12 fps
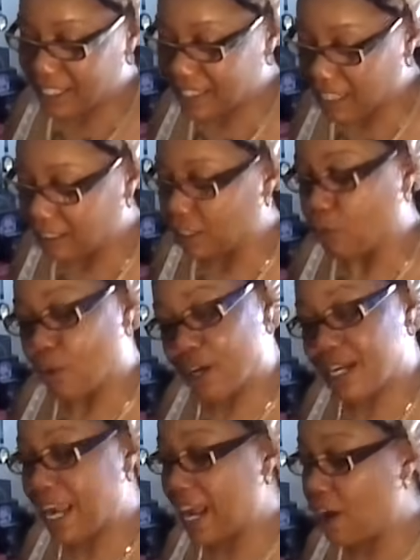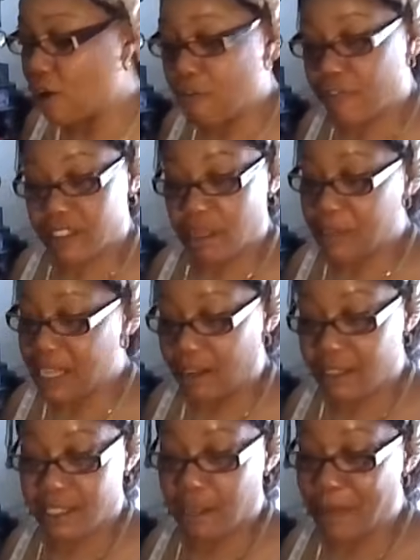Look, workout hoe. For some of y'all,
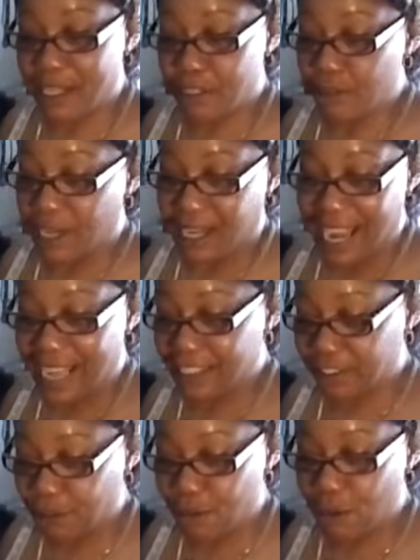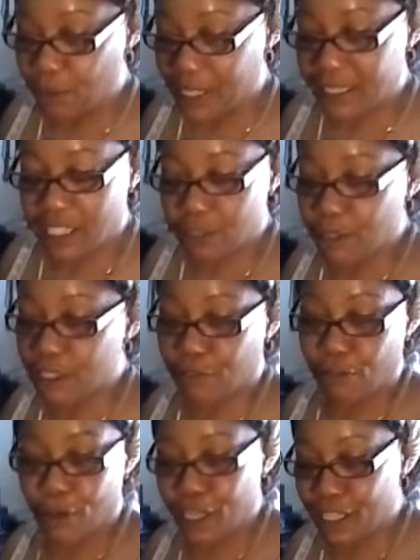this somebody you done got into it with. This was a
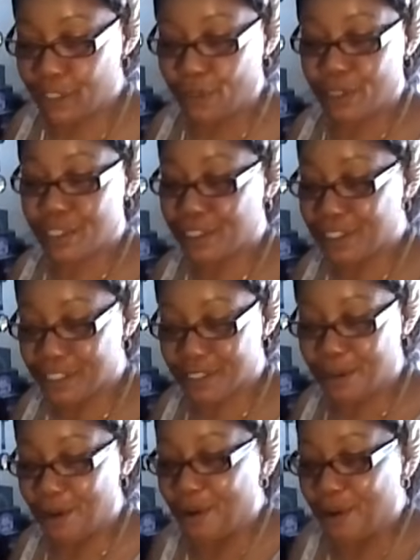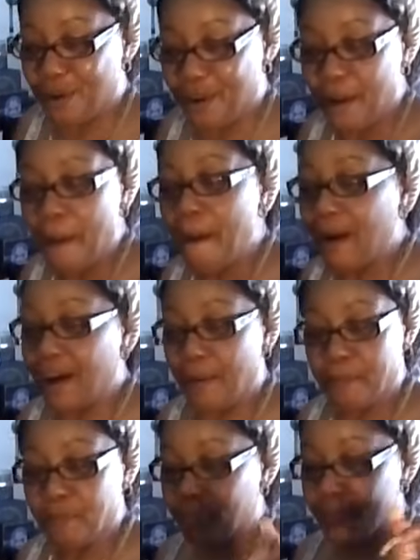friend or a sister or
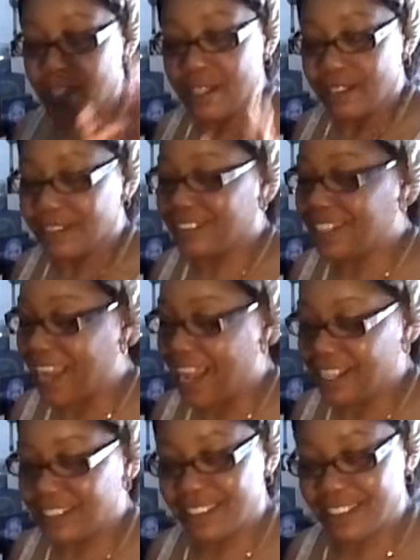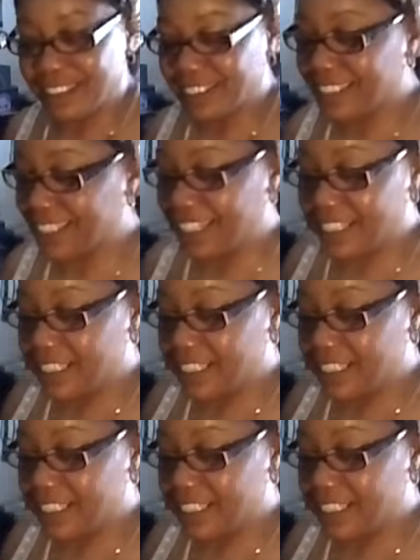child. Look, because again,